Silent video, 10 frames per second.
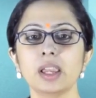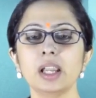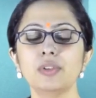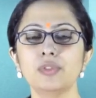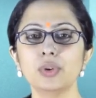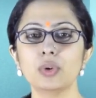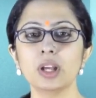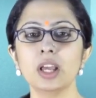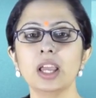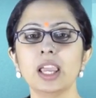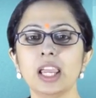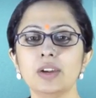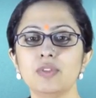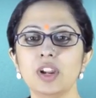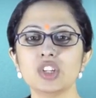It fueled
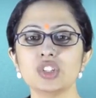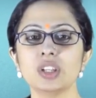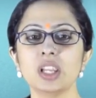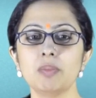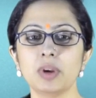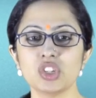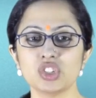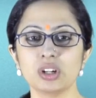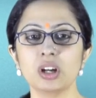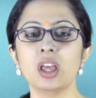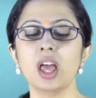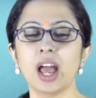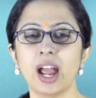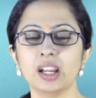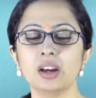inflationary pressure
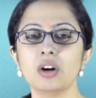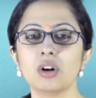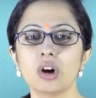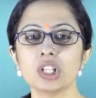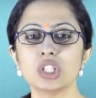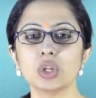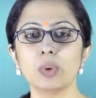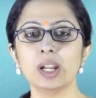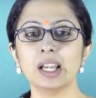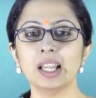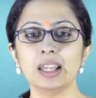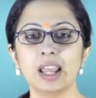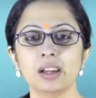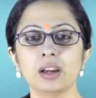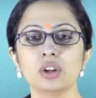and consequently
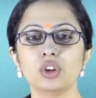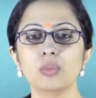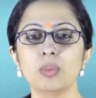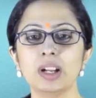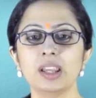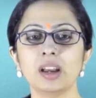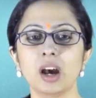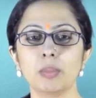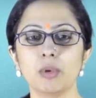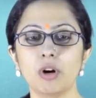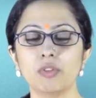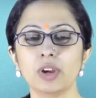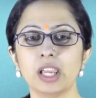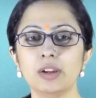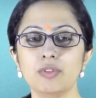led to building up of
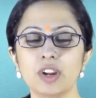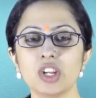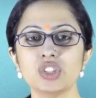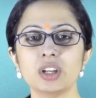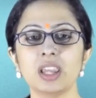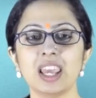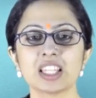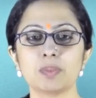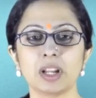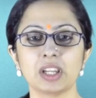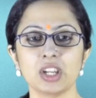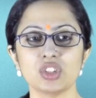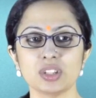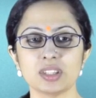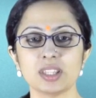inflationary
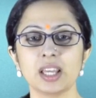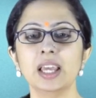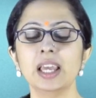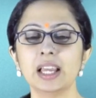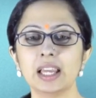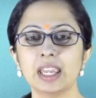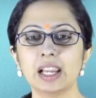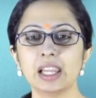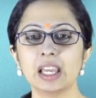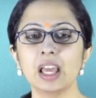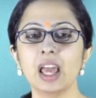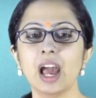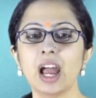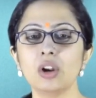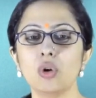expectations, creating
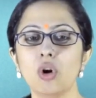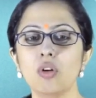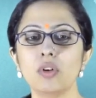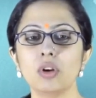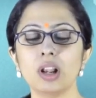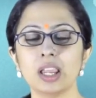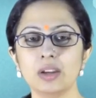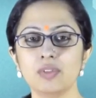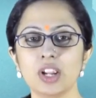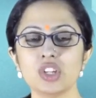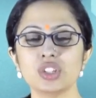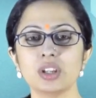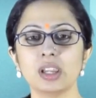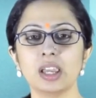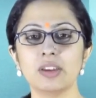an overall
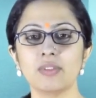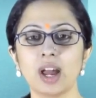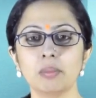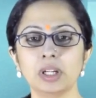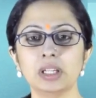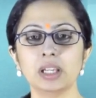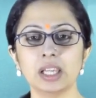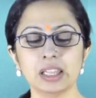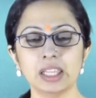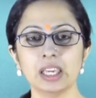inflationary environment in the